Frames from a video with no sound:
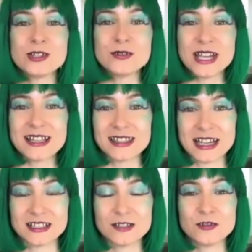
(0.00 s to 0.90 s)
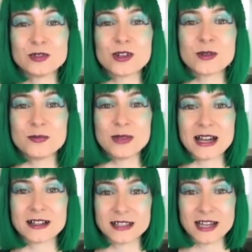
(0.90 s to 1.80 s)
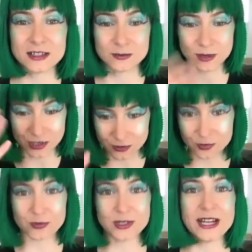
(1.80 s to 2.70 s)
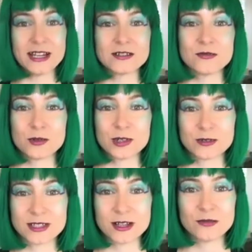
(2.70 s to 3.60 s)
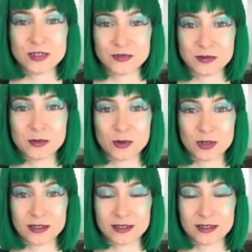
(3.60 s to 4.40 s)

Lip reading: you get that? If you look back, that is what you create for yourself even more.